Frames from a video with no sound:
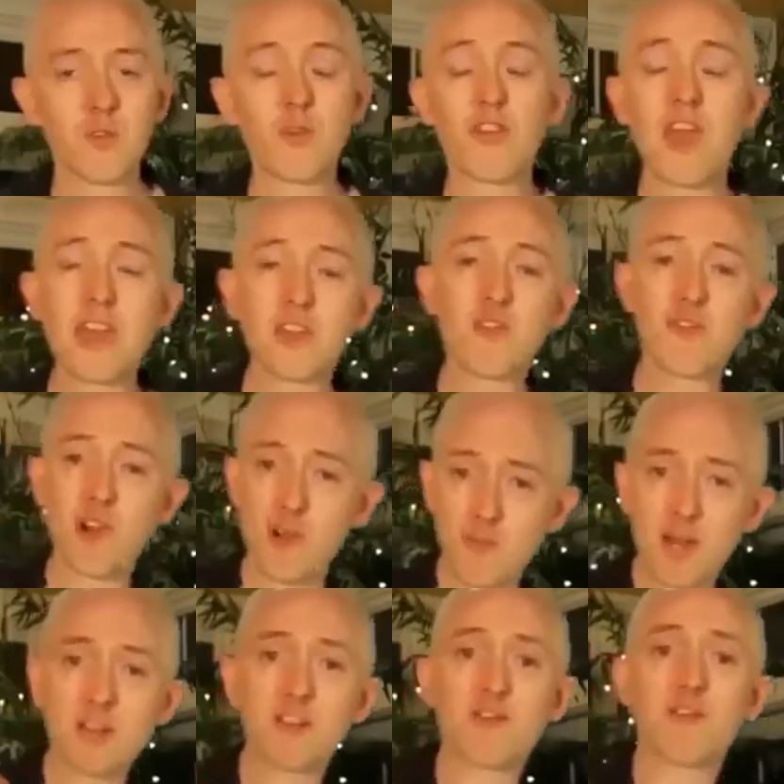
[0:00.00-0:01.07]
So thank you
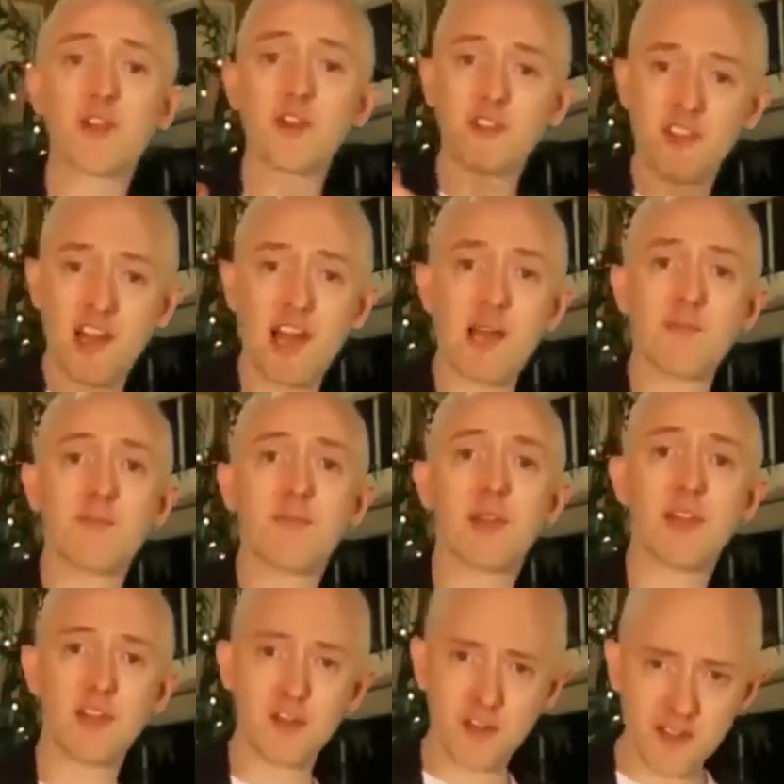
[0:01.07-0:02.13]
very much for your time
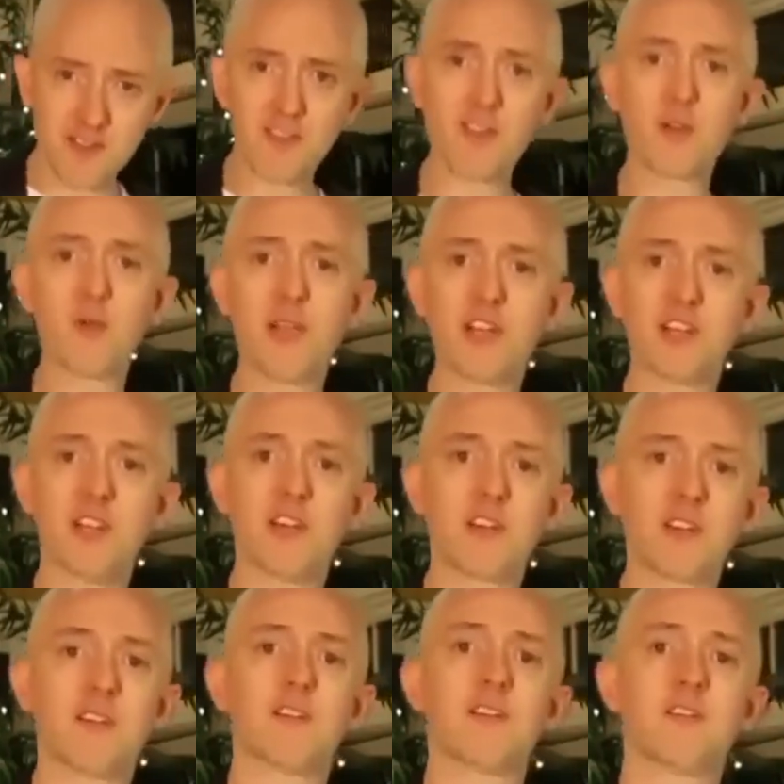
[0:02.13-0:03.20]
and your consideration.